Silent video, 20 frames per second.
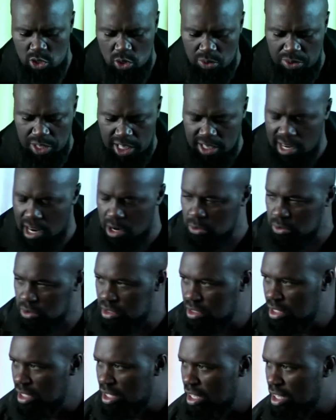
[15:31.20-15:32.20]
ground.
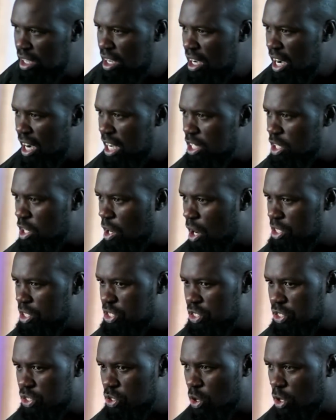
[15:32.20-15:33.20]
And God
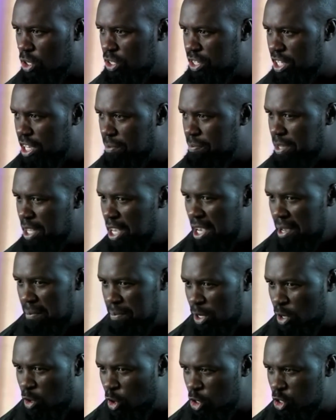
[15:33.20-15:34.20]
told them,
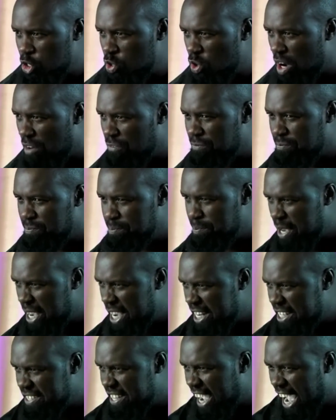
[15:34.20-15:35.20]
because you have made
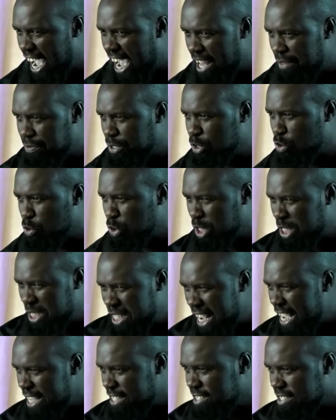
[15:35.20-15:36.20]
the earth to
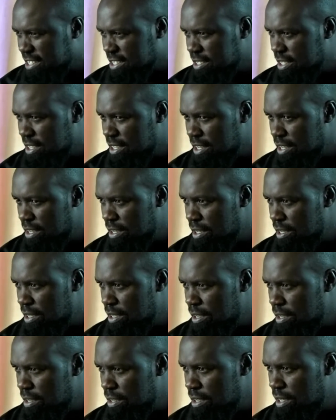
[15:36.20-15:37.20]
test
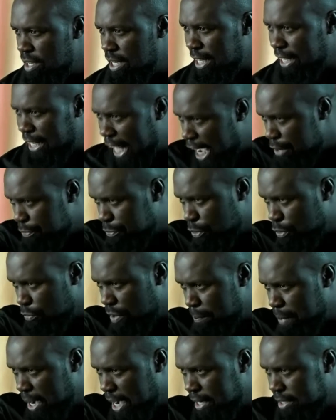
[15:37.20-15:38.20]
life of a
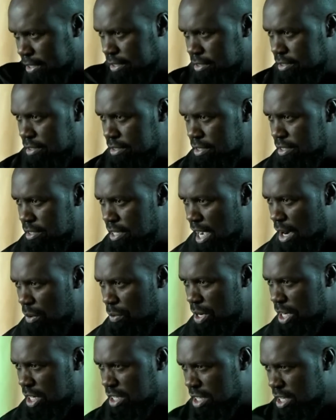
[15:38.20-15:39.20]
man, I will
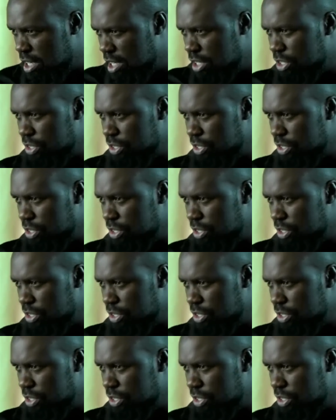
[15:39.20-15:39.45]
kill you.